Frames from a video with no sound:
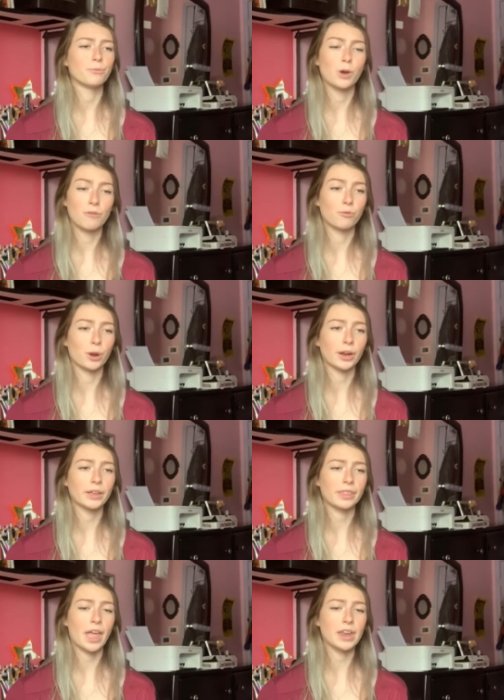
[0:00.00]
of work,
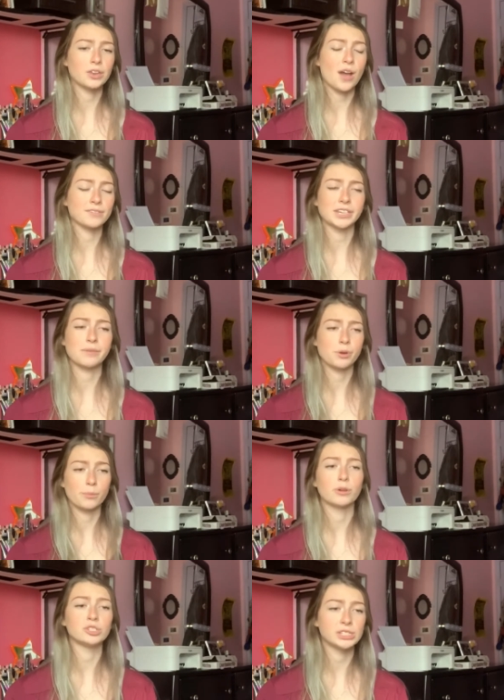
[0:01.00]
then you have to keep your
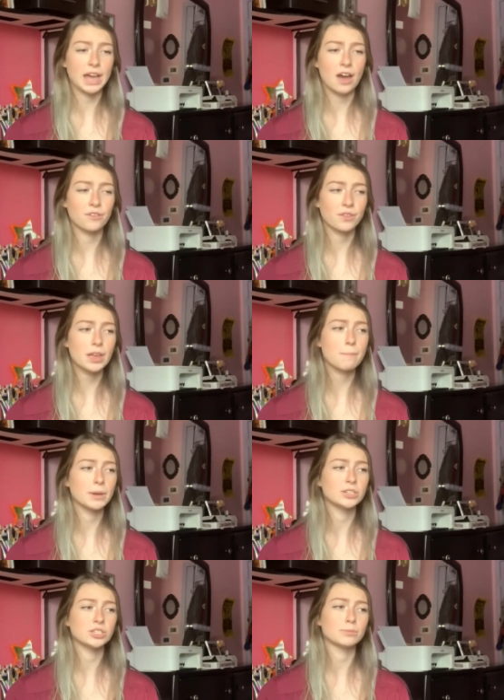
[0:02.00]
emotions out of it,
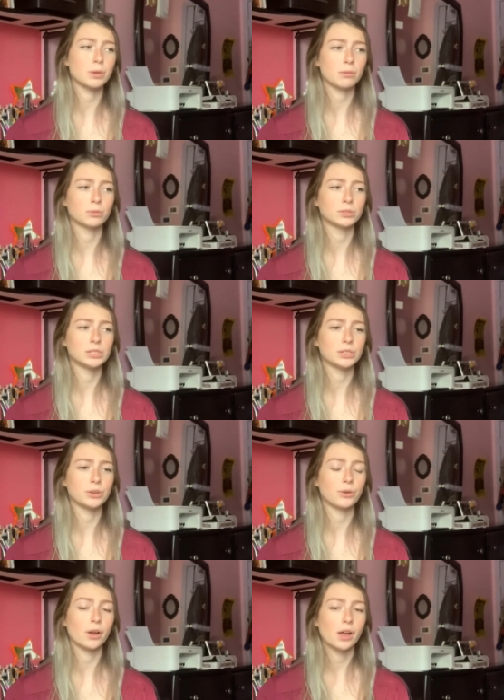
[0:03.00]
but just be able to